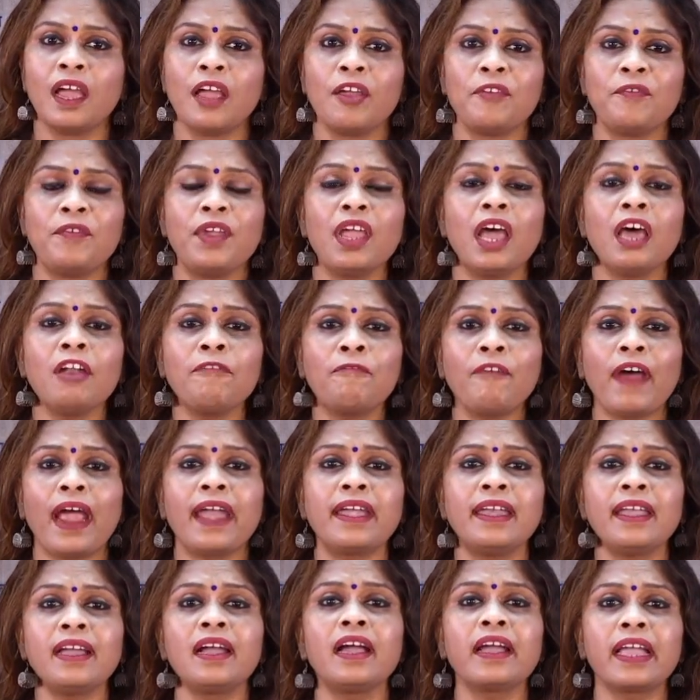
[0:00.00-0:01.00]
We are
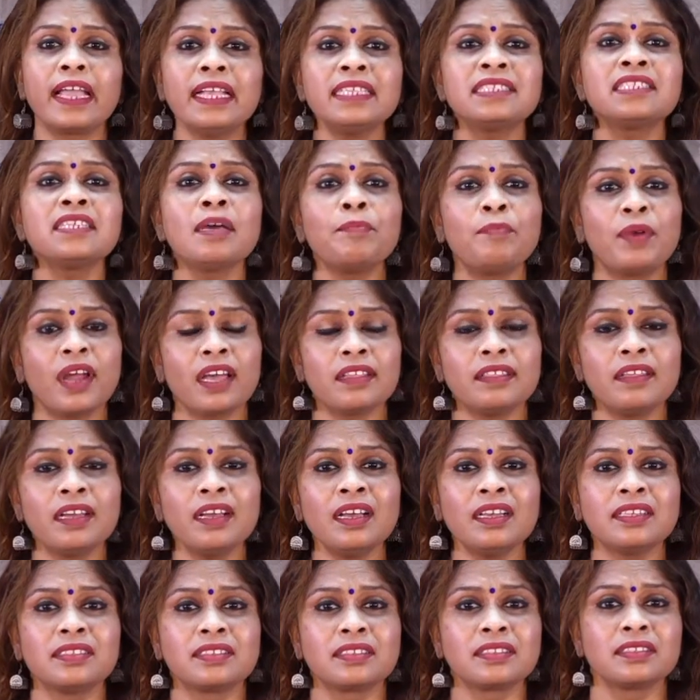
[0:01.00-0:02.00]
fighting against our
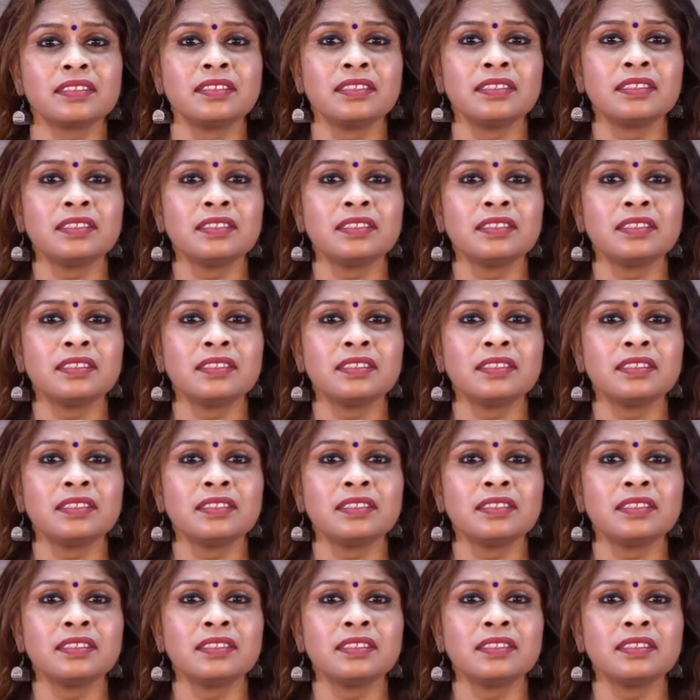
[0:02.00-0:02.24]
brothers.